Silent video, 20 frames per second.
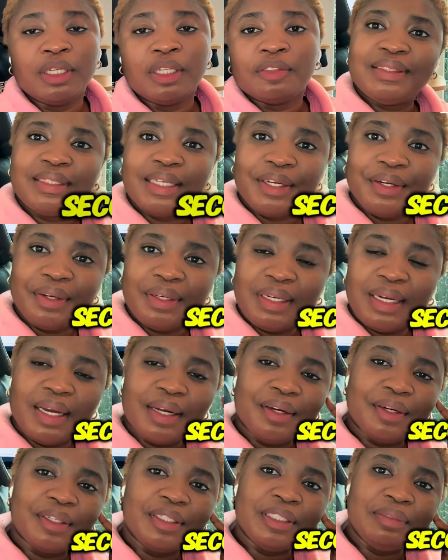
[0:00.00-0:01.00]
The second
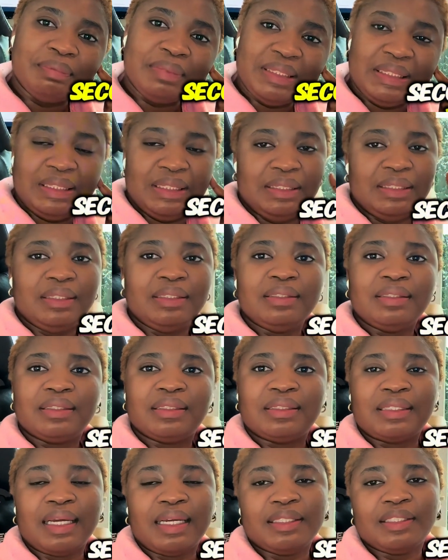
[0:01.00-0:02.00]
acronym T
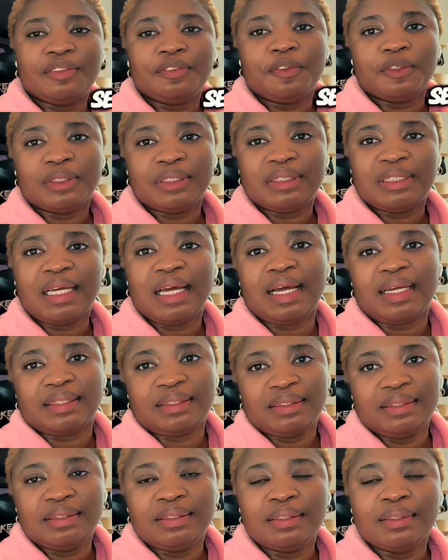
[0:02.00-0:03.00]
stands for
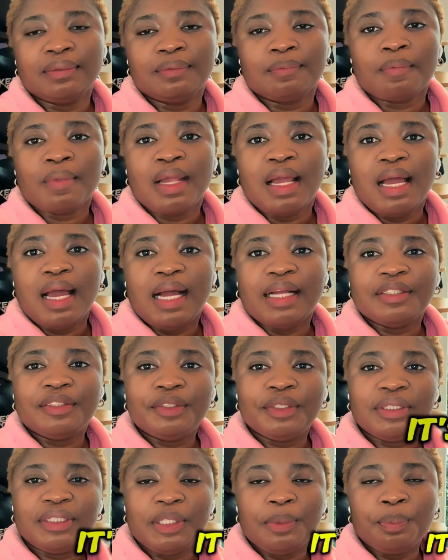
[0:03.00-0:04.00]
task. And
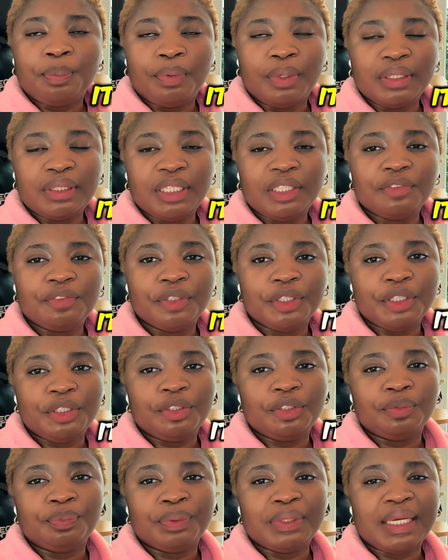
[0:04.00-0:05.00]
so it's important for you
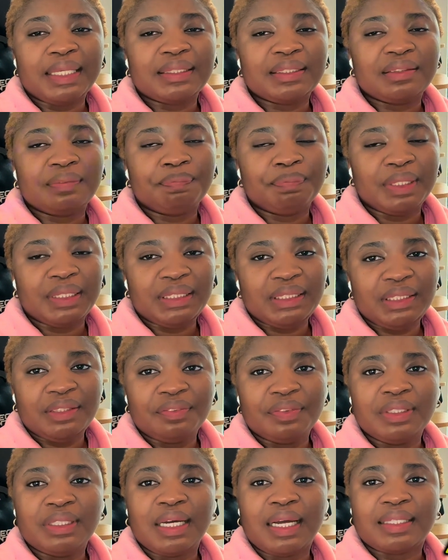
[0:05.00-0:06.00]
to be as
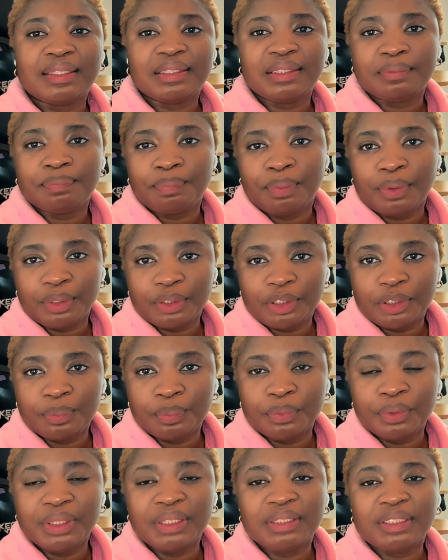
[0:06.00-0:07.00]
specific as
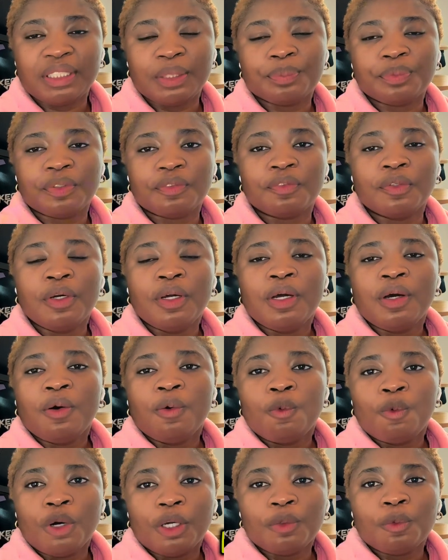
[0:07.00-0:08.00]
possible in terms of
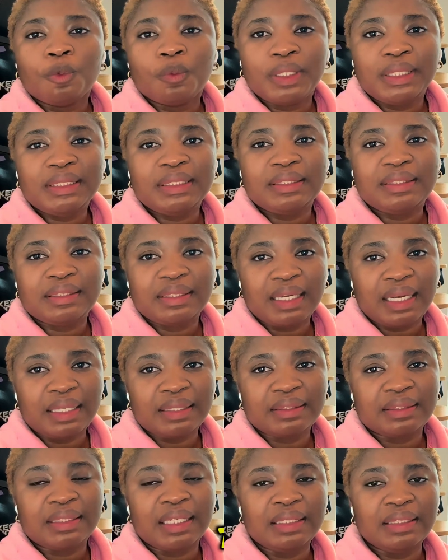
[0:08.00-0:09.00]
what were the
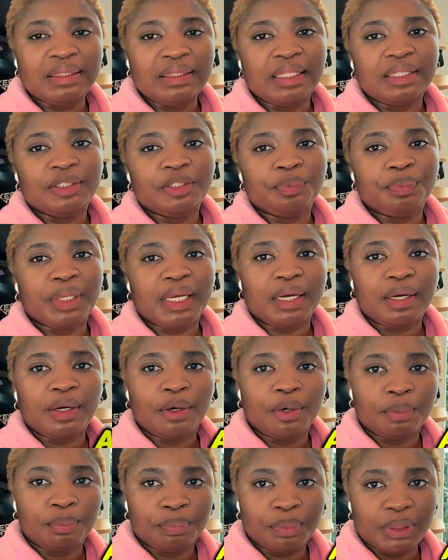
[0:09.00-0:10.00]
tasks that needed to be
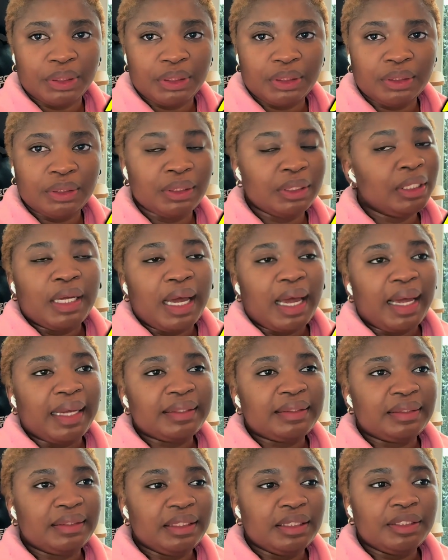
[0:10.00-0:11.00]
accomplished. I
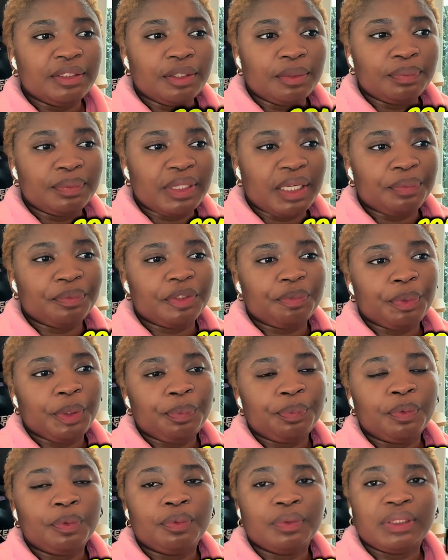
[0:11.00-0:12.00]
see sometimes
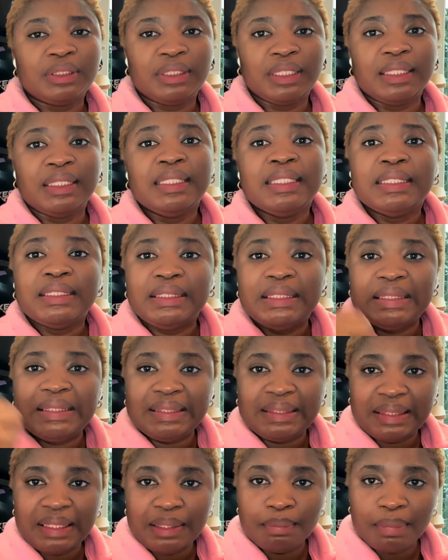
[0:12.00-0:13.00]
people would say the
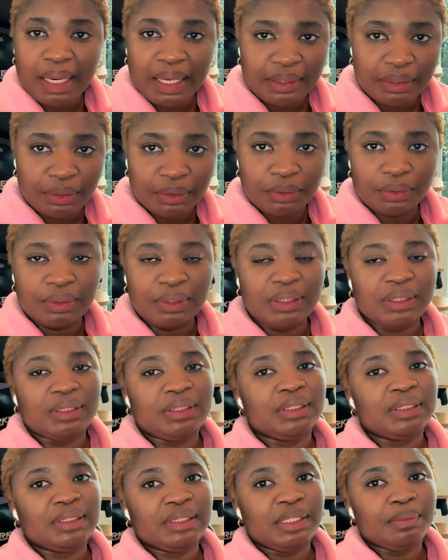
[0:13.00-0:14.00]
team had to do this,
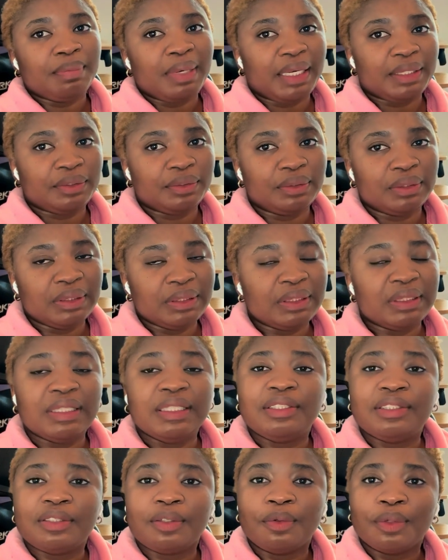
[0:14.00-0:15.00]
the team had to do this.
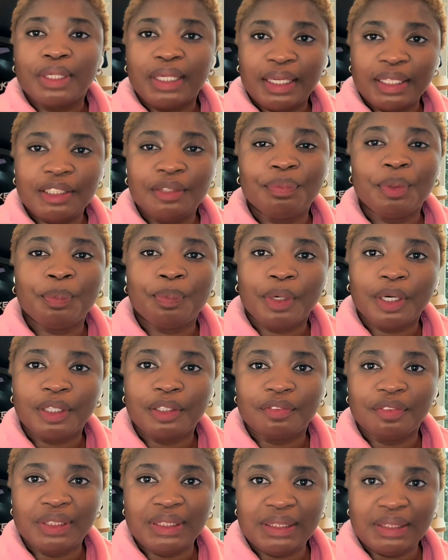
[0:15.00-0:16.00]
It's okay to be part
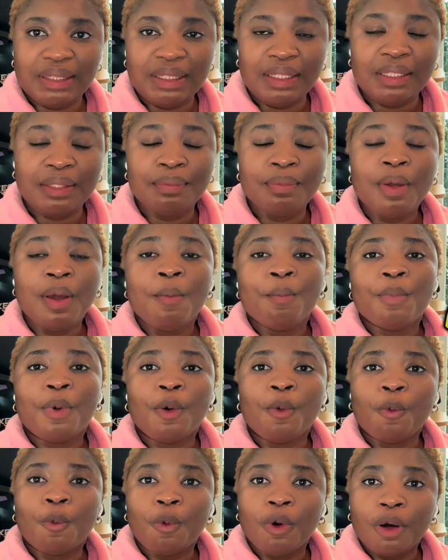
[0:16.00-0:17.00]
of a team,
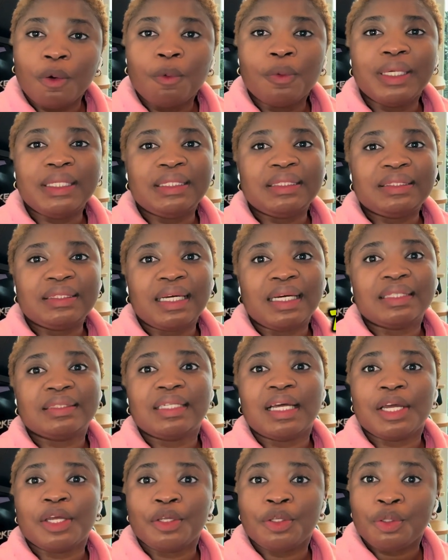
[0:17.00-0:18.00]
but what were the tasks
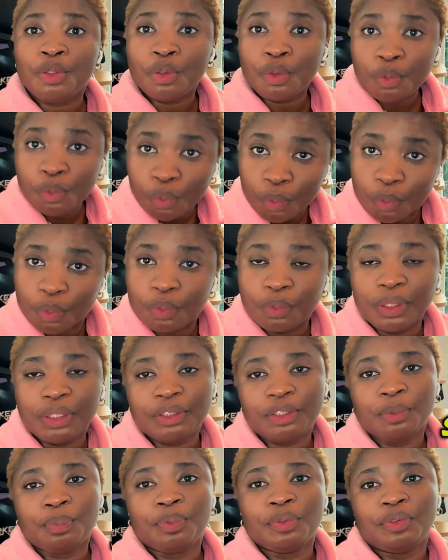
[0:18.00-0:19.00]
that you were
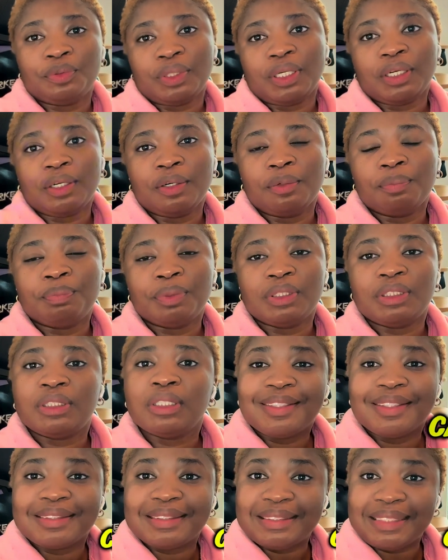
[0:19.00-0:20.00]
supposed to accomplish?
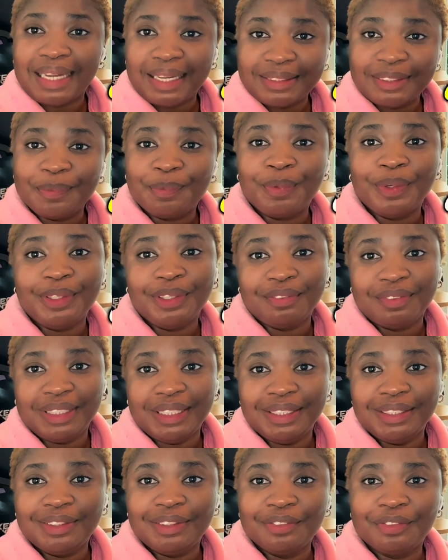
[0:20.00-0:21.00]
Because that's the point of the
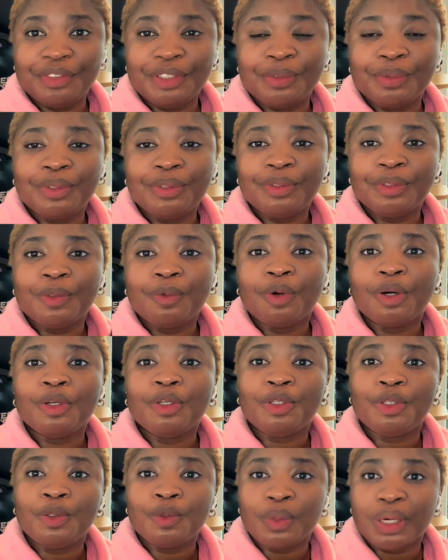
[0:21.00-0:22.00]
interview. They want to know
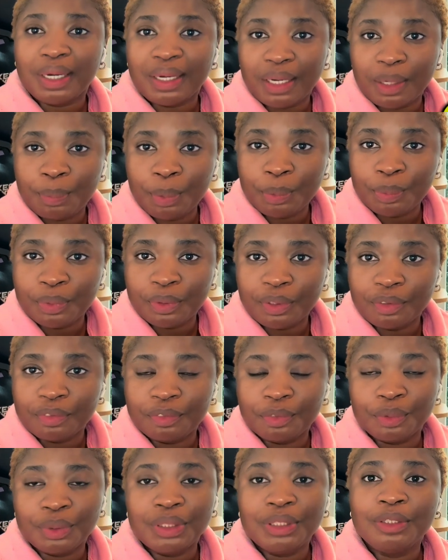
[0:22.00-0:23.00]
what you are capable
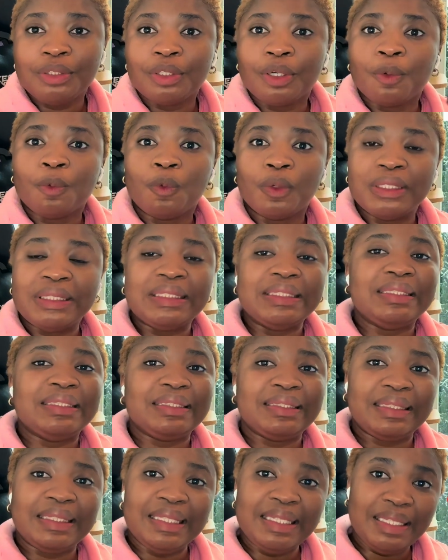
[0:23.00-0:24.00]
of doing, not what the
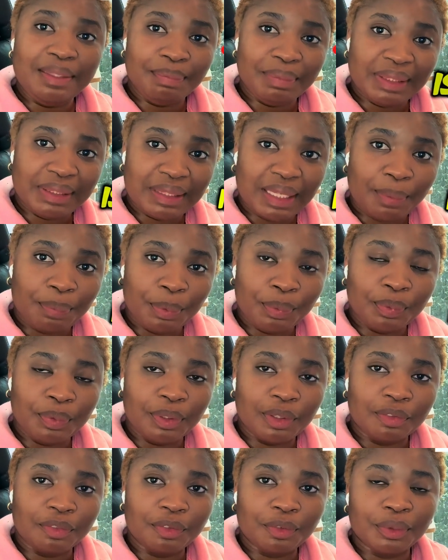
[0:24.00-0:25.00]
team is
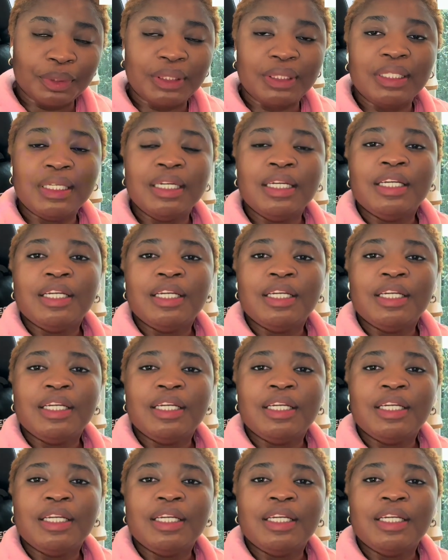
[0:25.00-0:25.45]
capable of doing.